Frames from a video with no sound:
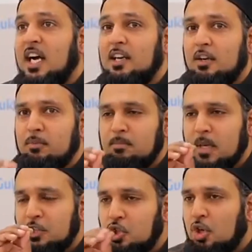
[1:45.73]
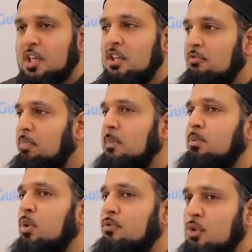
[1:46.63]
And the majority of
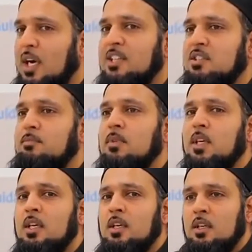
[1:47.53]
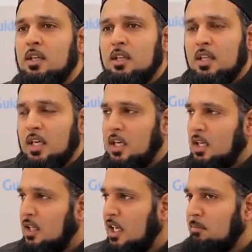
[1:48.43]
people, if you ask them,
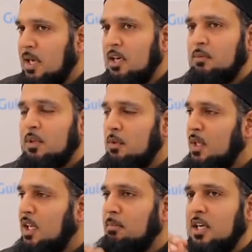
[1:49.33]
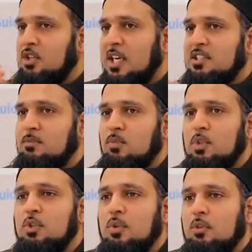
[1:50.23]
uh, they, get married, they want to get married, you ask them,
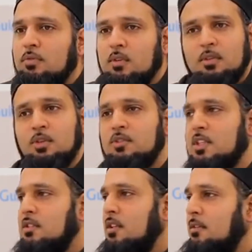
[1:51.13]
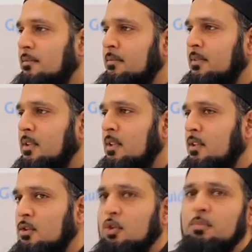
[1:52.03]
what are you looking for? Good sister,
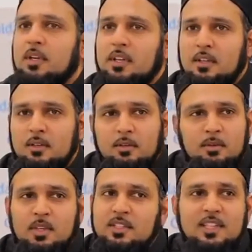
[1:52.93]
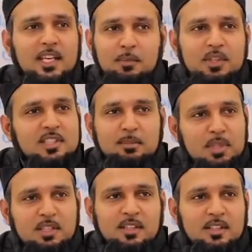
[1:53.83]
good brother. What is that? What does that
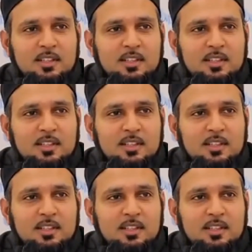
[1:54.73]
mean?